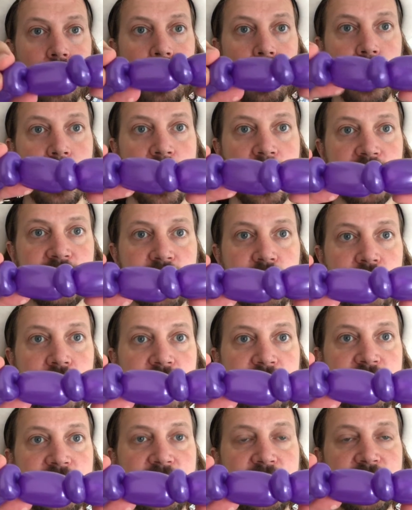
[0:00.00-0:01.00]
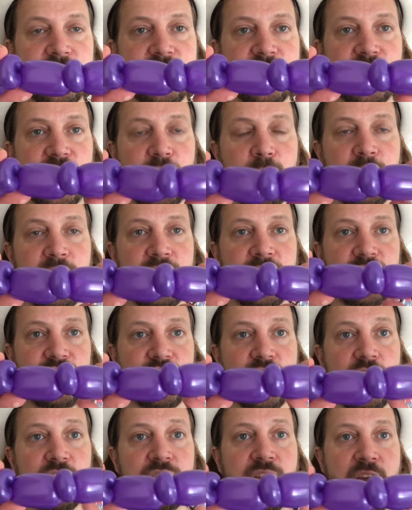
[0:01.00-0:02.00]
Okay, so you can see this is going to be the
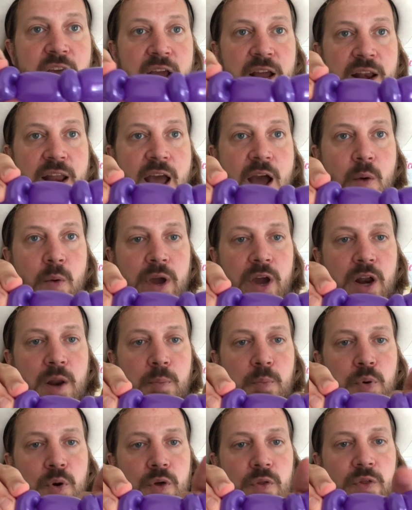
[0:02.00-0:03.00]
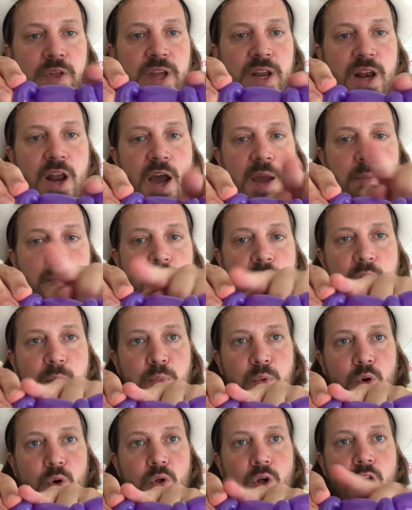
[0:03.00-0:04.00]
shells. Now we're going to put the light
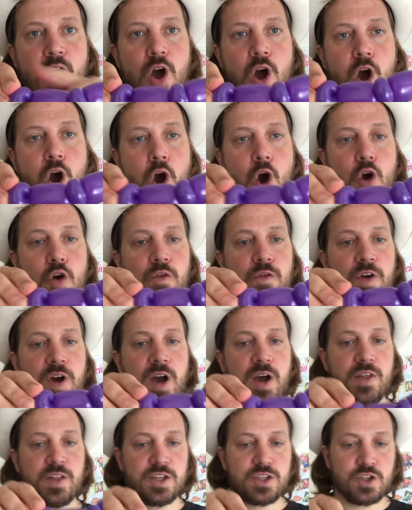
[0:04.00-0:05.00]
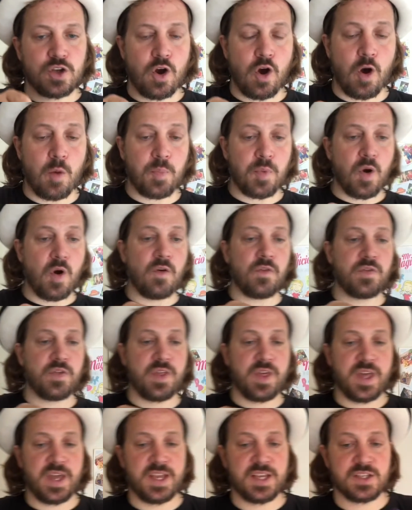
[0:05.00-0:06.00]
purple over the top of
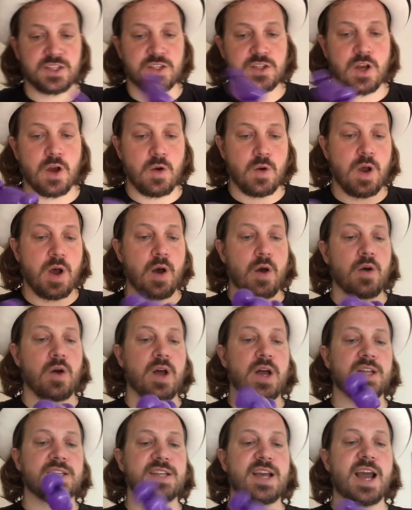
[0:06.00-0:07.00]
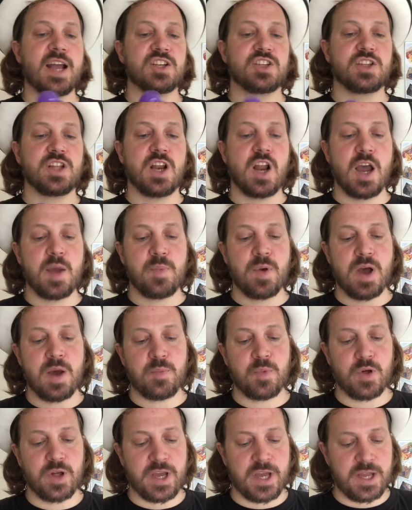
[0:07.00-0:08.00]
these. So I'll attach the light
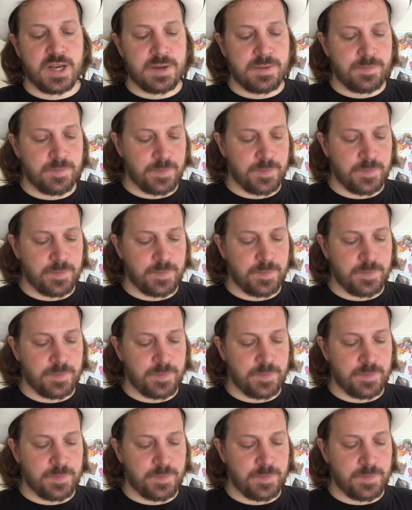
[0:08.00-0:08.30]
purple in.